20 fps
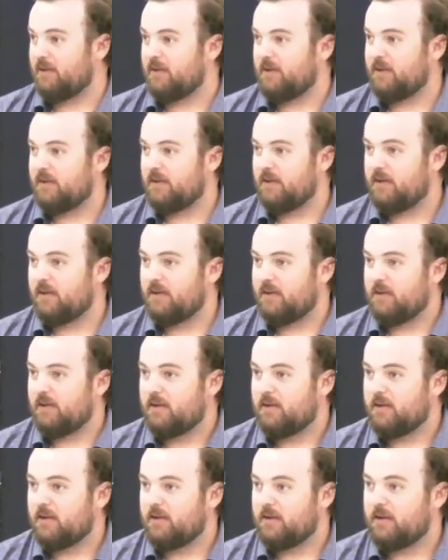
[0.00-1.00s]

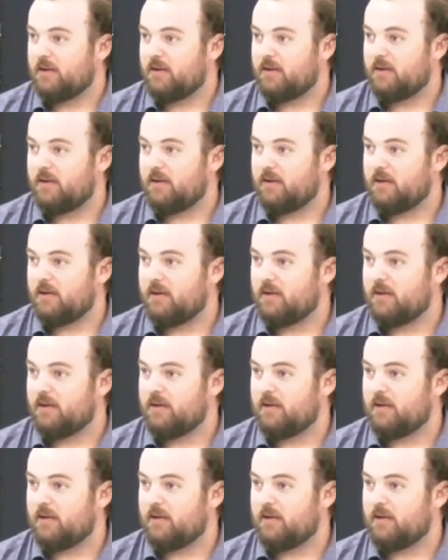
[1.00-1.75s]
Nobody speaks.